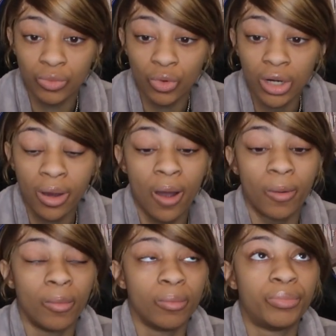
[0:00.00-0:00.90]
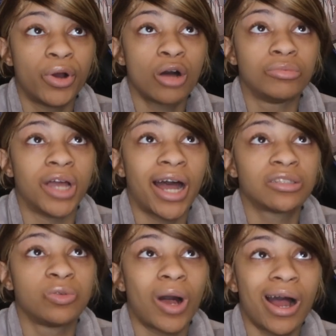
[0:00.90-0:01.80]
What? Bro,
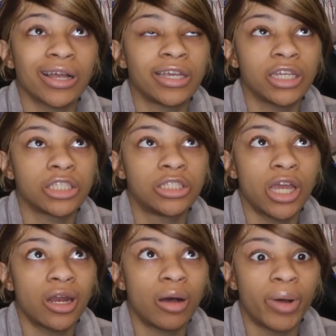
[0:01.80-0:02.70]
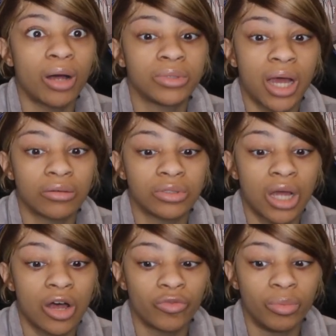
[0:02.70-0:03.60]
that's why I can't stand about down
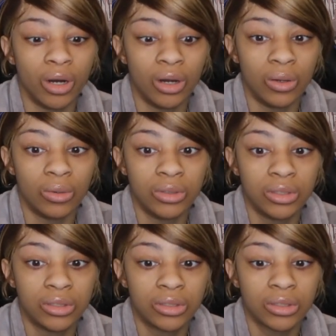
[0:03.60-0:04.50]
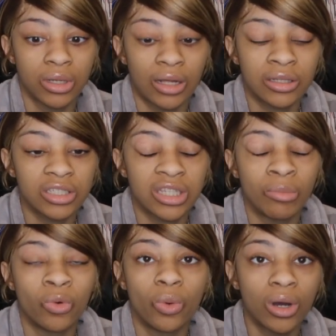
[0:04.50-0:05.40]
south, bro. I think it's
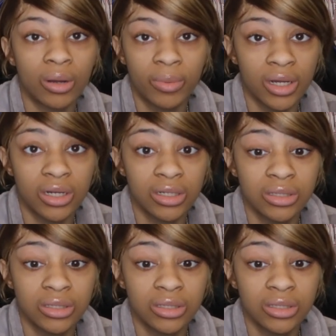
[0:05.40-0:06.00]
them water bugs.